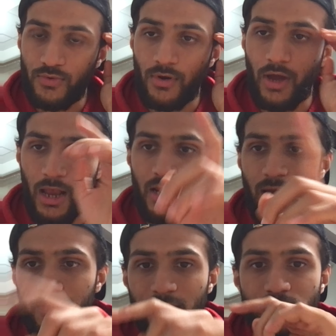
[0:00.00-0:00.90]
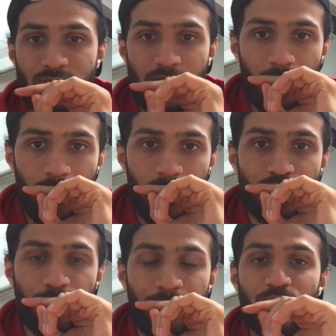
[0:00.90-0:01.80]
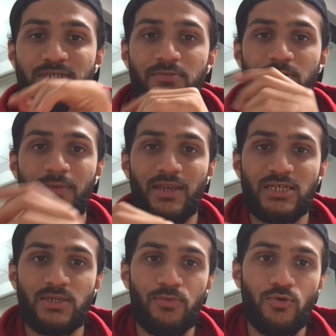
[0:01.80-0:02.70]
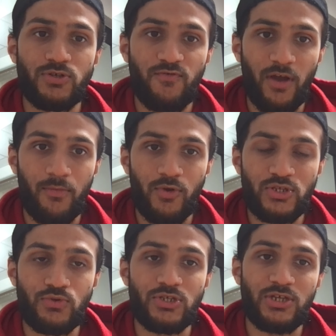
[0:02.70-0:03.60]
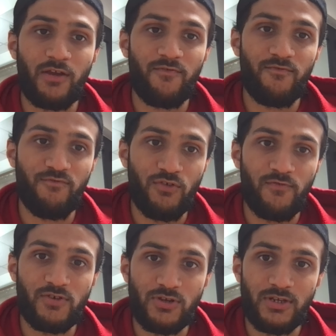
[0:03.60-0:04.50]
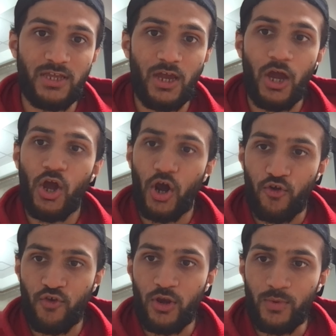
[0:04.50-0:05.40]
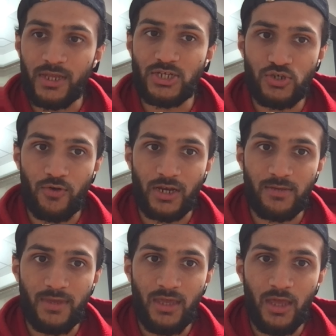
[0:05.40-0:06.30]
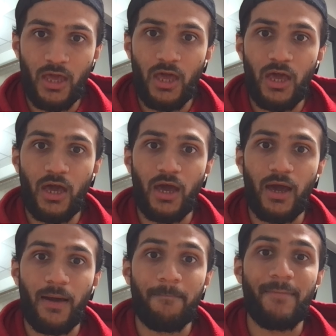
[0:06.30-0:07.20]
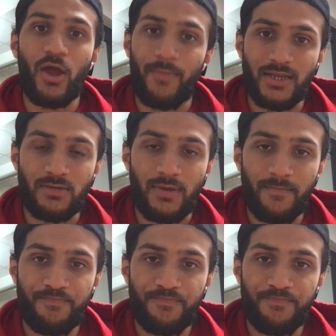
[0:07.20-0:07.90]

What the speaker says: I'll come back to this later. So patients with symptomatic submucosal fibroids who desire future fertility are treated with hysterectomy, myomectomy.